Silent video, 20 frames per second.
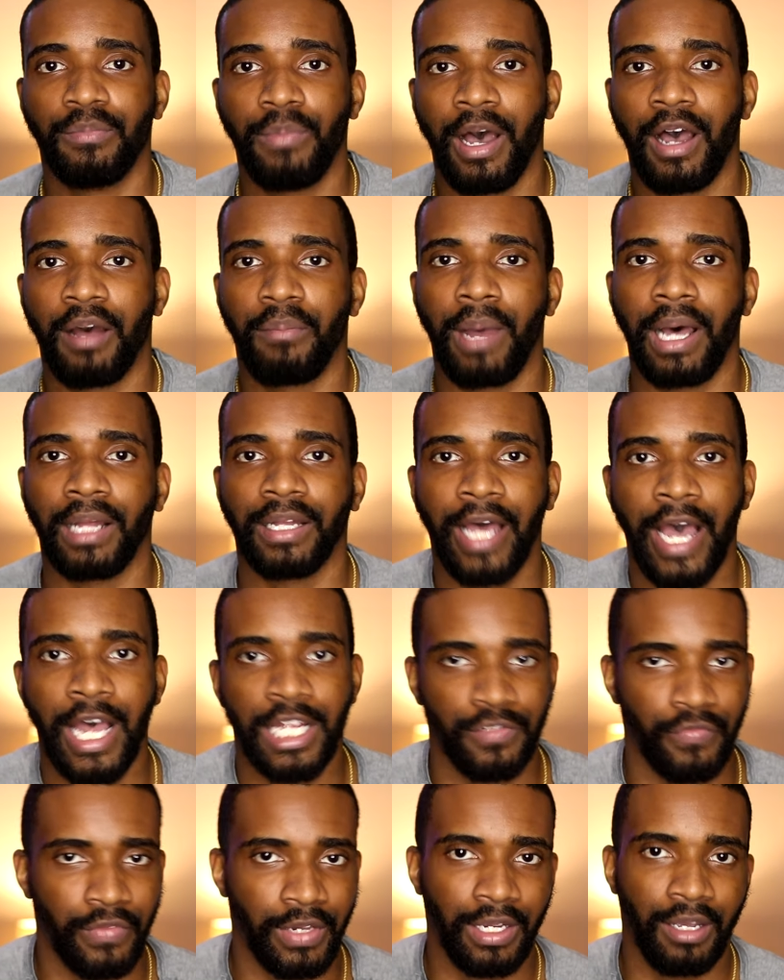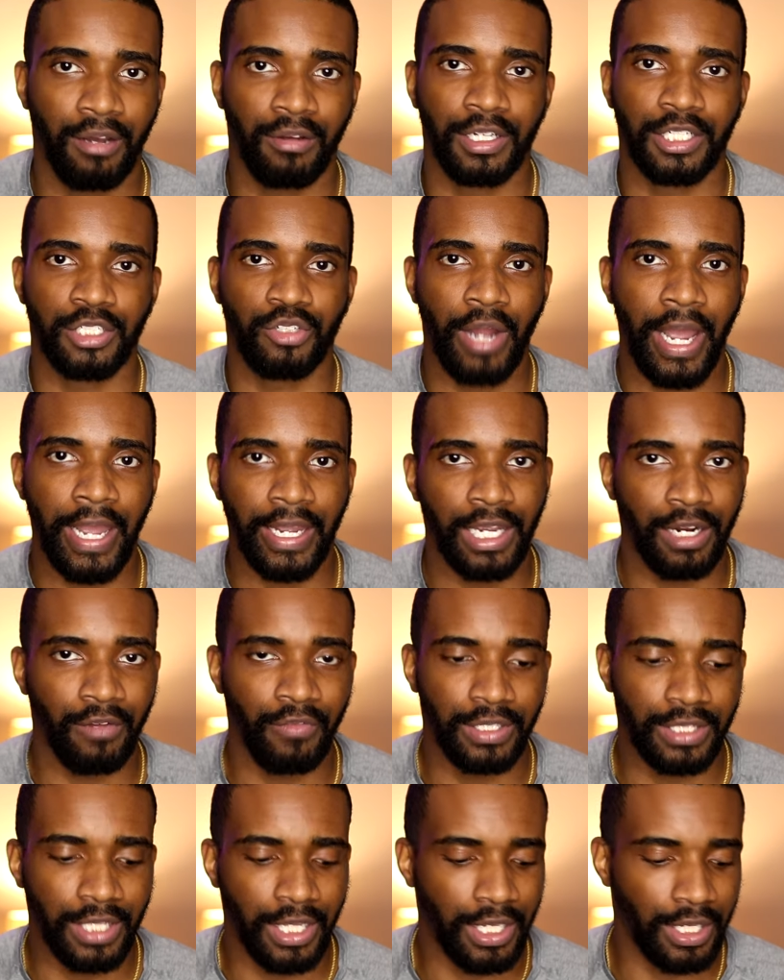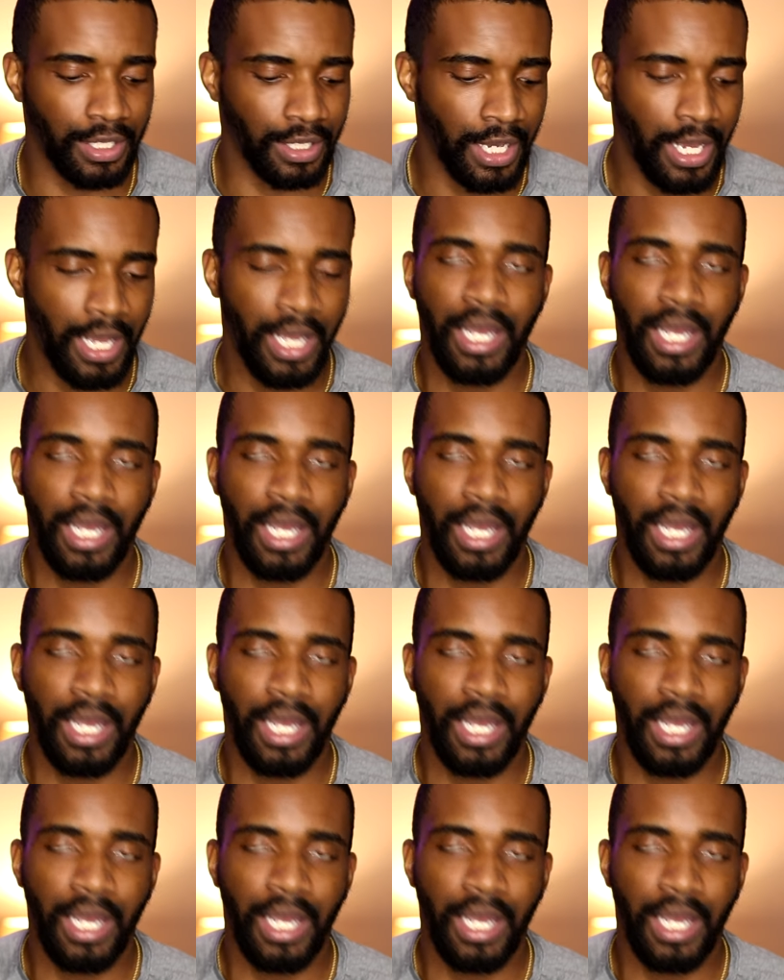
you about in my last video to track everything,